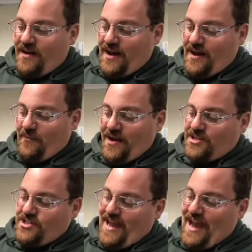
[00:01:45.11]
And we're
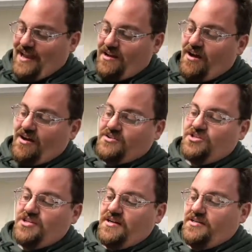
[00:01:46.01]
actually adding
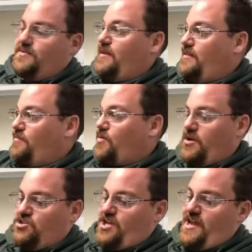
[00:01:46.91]
oxygen into it, and the more
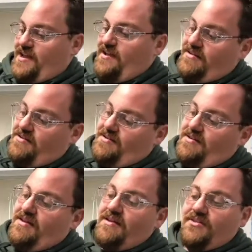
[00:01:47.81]
you shake it,
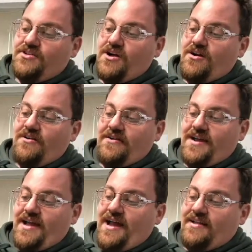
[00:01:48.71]
the darker
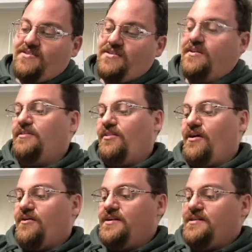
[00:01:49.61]
it gets, and the
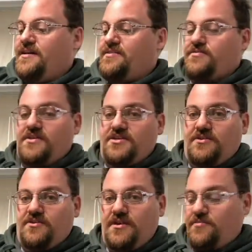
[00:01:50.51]
longer it takes to reach
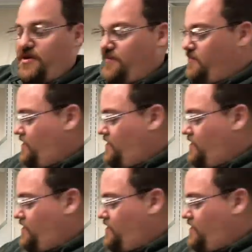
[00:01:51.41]
equilibrium.